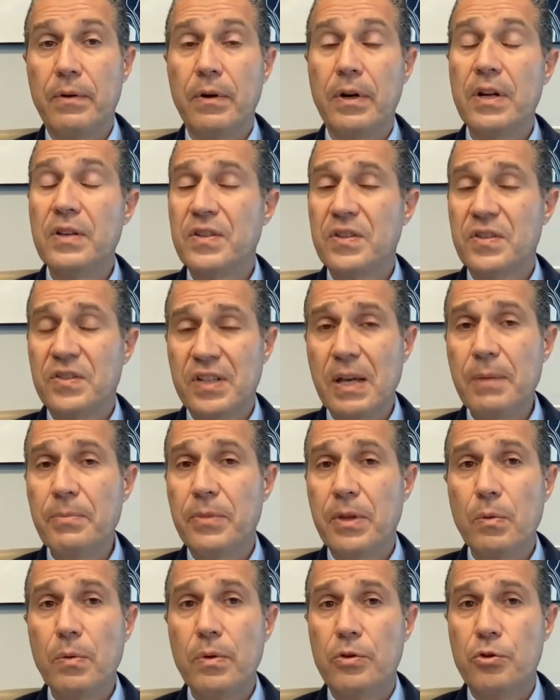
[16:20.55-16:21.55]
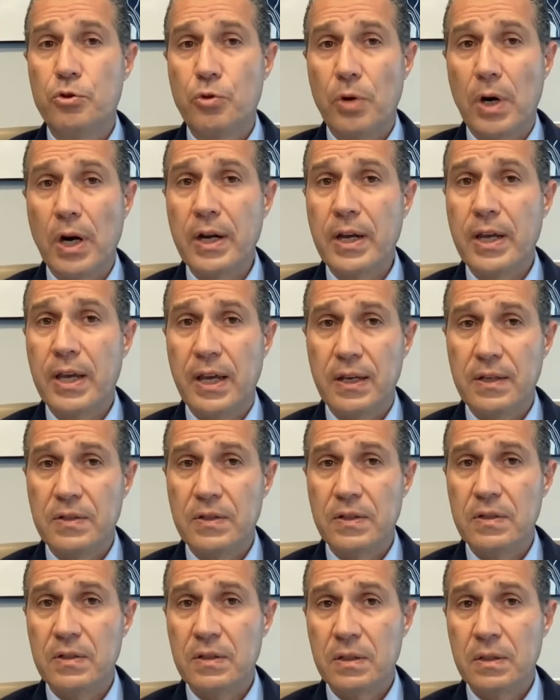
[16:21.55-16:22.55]
And it's the same thing with drug
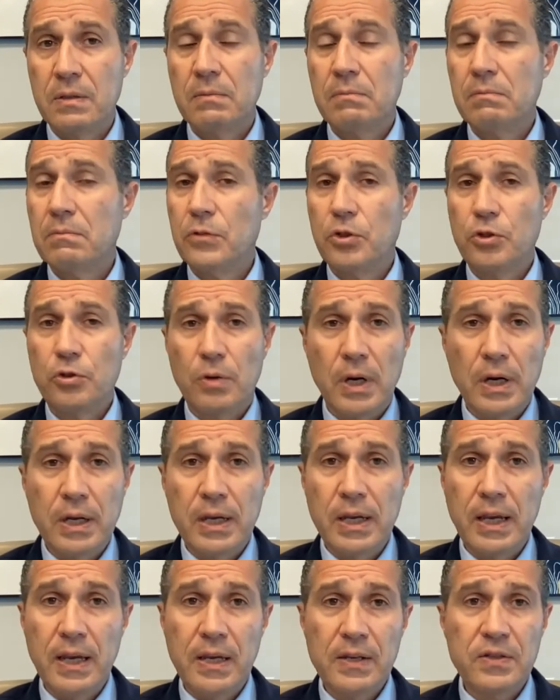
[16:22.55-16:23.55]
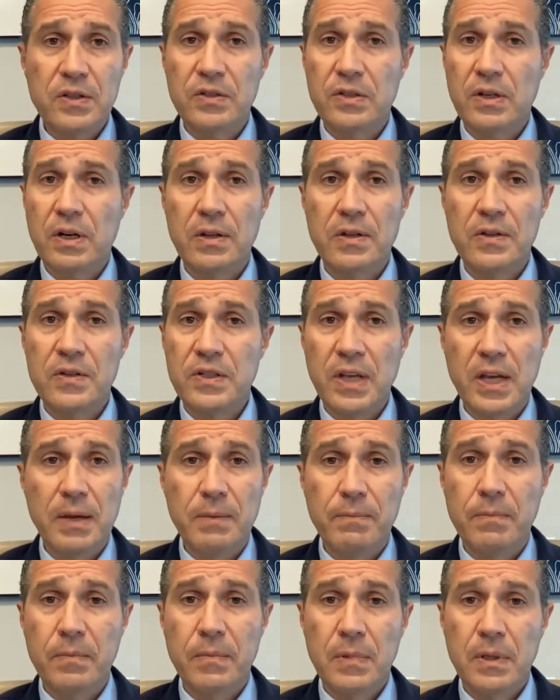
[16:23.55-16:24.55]
cases. Drug cases are the
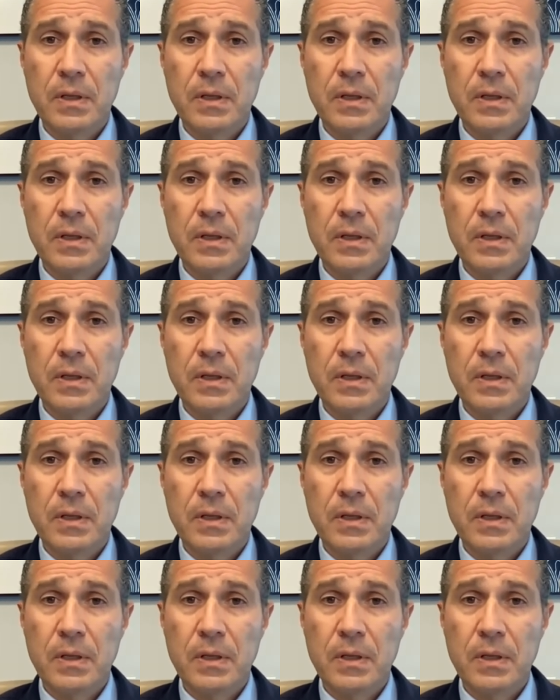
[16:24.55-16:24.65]
same